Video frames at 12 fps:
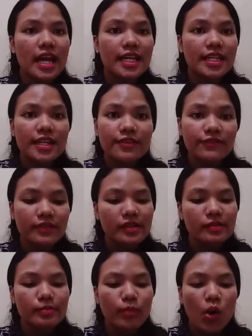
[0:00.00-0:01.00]
at
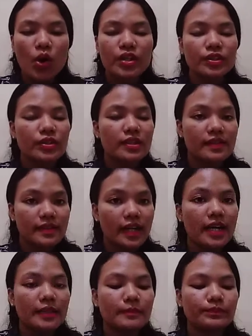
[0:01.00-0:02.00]
different point in
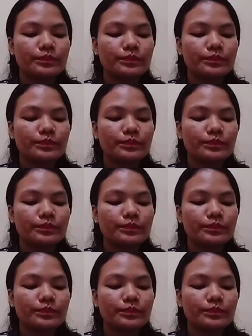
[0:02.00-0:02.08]
time.